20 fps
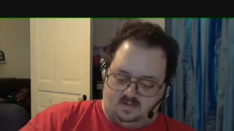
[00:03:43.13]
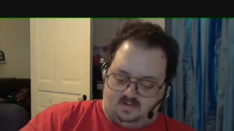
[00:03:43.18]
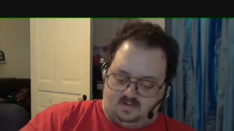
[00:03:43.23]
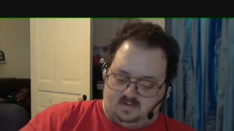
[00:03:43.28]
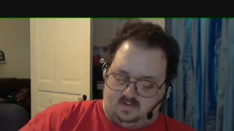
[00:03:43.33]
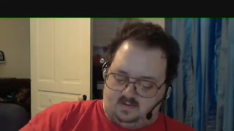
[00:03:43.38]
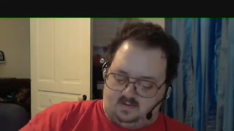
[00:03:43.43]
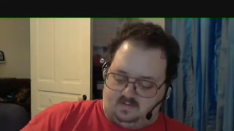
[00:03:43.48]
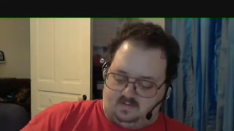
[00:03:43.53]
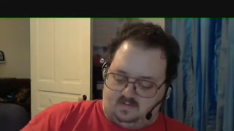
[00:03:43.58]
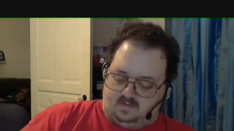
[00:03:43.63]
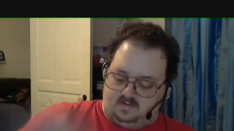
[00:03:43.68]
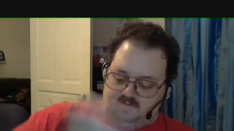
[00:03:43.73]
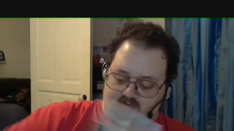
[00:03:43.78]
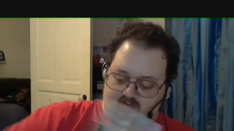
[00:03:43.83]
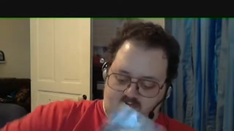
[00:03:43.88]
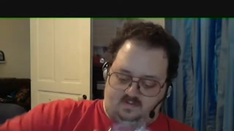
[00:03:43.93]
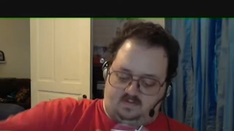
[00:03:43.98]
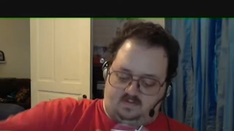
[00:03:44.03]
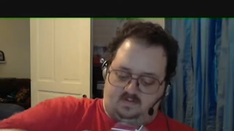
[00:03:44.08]
This one
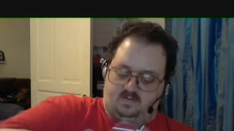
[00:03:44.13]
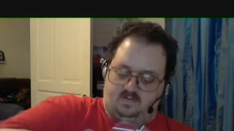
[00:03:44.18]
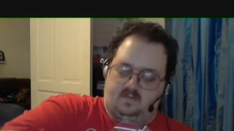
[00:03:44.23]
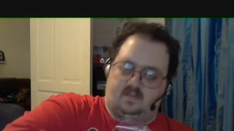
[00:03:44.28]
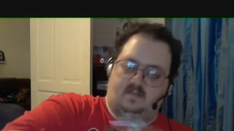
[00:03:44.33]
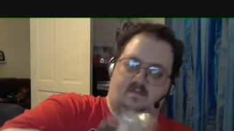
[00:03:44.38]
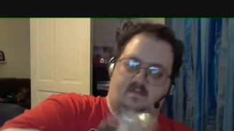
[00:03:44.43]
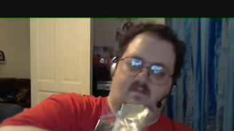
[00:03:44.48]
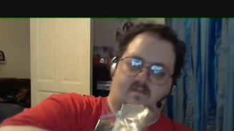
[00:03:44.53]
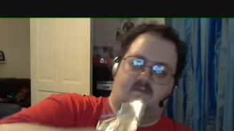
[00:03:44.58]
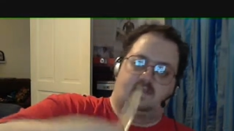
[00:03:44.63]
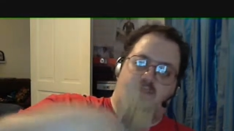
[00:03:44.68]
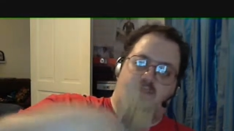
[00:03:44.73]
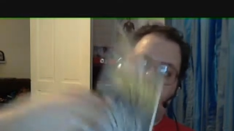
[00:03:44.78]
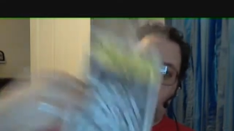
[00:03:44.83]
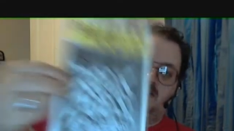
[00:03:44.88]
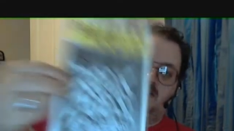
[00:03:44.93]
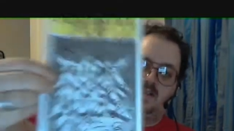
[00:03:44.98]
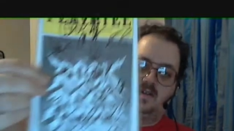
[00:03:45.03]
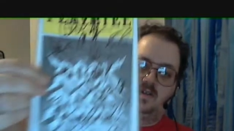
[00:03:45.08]
with the
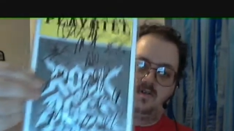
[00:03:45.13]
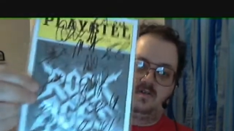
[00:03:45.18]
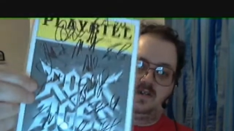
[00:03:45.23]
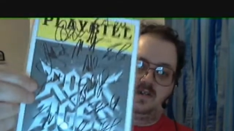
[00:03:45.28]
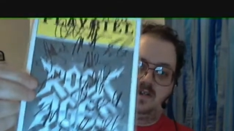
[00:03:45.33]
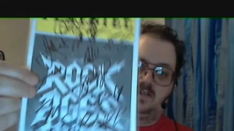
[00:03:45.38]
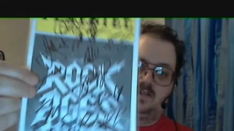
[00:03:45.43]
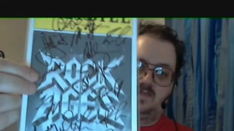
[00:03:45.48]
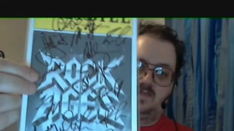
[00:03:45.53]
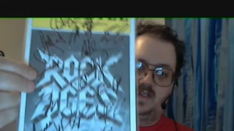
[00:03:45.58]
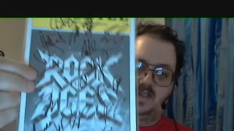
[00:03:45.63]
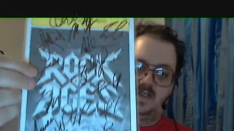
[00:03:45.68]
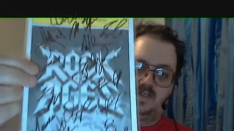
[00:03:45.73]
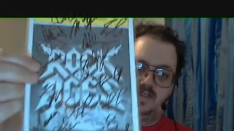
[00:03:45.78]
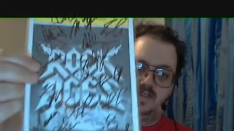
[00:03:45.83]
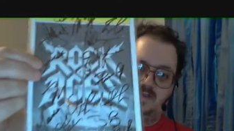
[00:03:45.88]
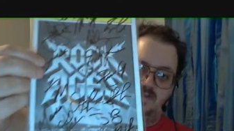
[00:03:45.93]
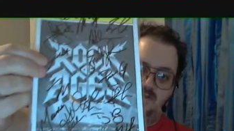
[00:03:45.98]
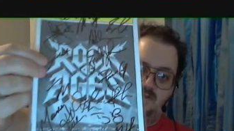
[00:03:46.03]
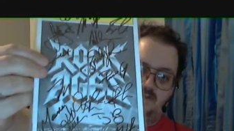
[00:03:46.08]
Rock of
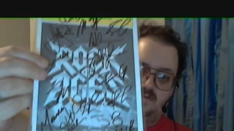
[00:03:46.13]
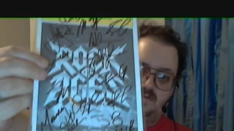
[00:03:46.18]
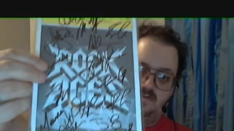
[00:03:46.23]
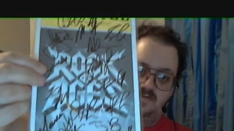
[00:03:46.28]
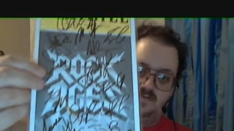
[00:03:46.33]
Ages.